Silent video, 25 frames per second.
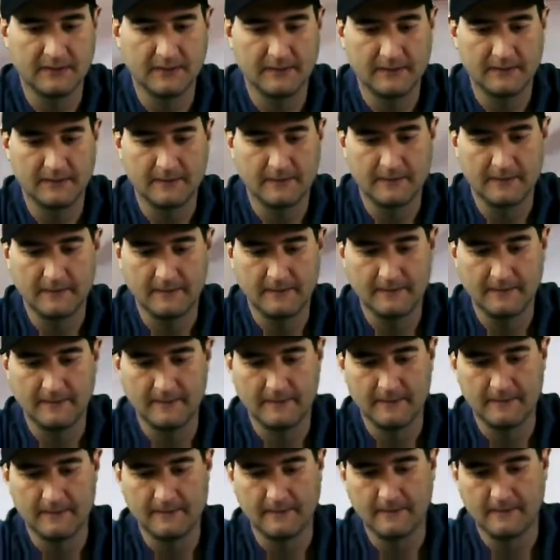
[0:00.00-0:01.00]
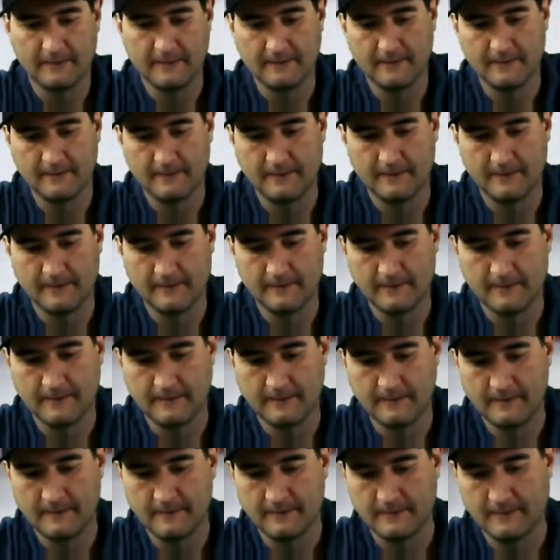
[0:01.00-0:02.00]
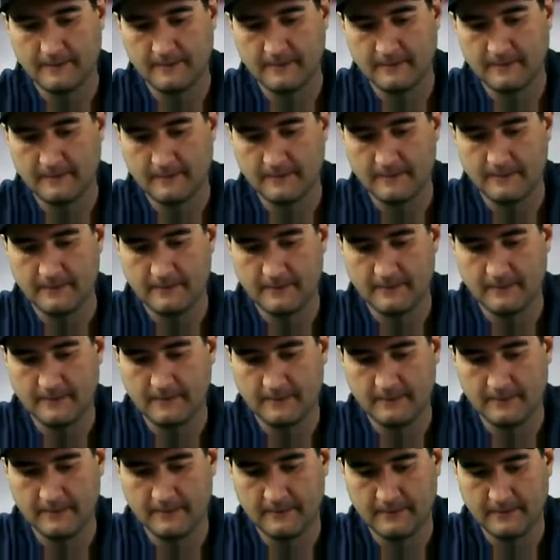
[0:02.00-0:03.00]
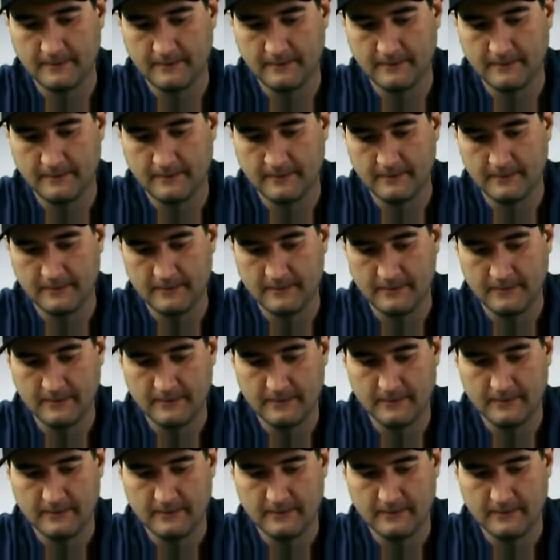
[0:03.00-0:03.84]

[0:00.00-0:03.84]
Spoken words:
No one is speaking in this clip.